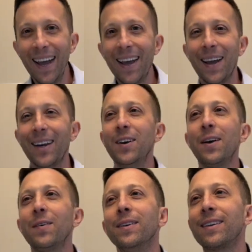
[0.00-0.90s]
And you
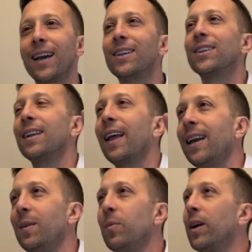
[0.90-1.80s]
know how when you're catching a
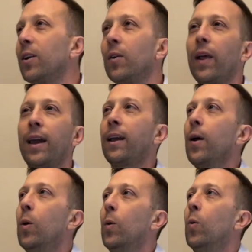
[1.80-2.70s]
lightning bug, you're
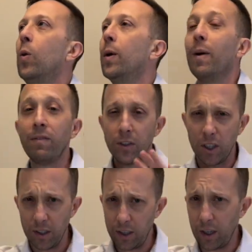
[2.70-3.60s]
like, my
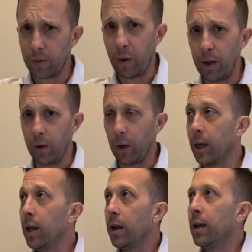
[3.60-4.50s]
vision sucks, by the
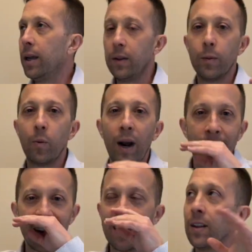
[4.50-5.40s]
way, in the
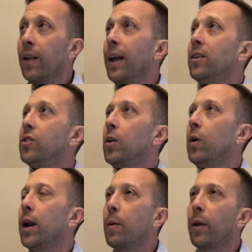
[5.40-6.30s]
light.
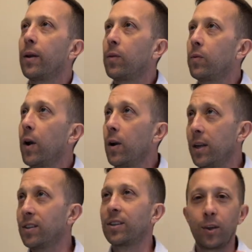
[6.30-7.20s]
So, and I'm like, there it
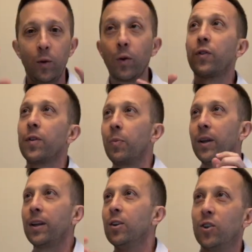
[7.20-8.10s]
is. So you look for the
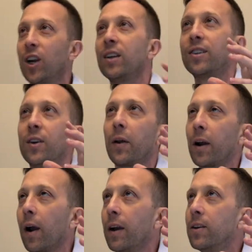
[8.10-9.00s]
blink and you chase it and you're
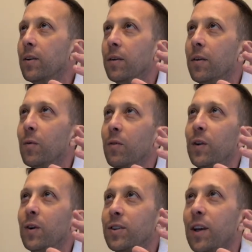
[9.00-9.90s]
like, all right,
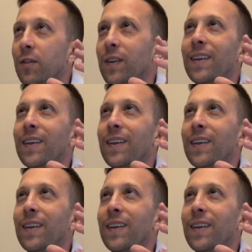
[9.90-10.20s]
reveal yourself.